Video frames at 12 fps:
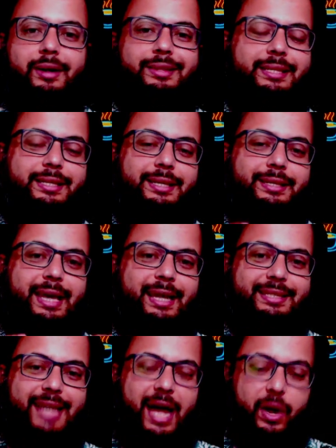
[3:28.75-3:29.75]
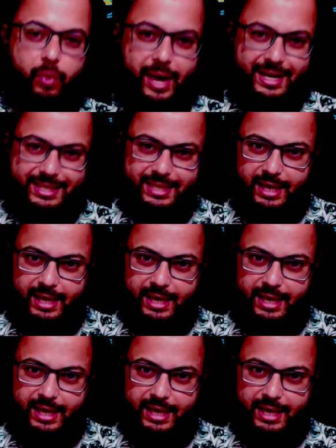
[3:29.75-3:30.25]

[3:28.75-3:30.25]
this is a direct